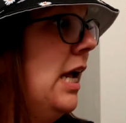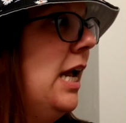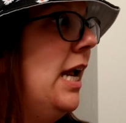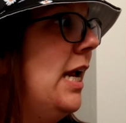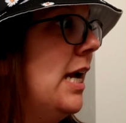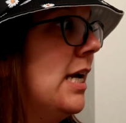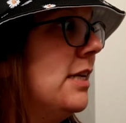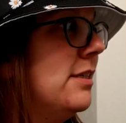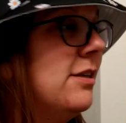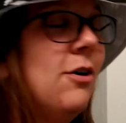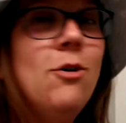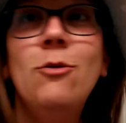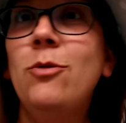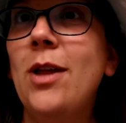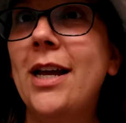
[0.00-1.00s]
and
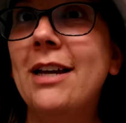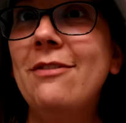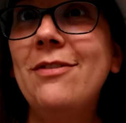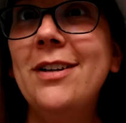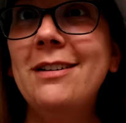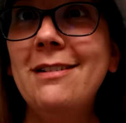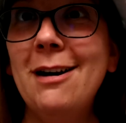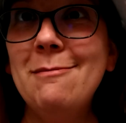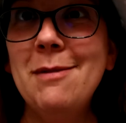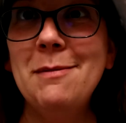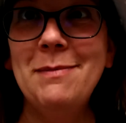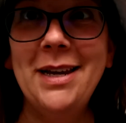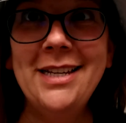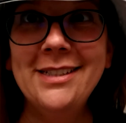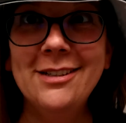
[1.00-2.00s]
hopefully I can figure out my
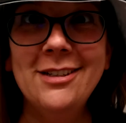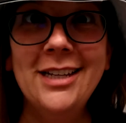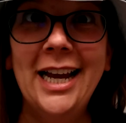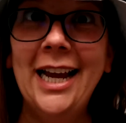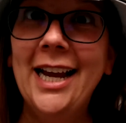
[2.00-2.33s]
basil,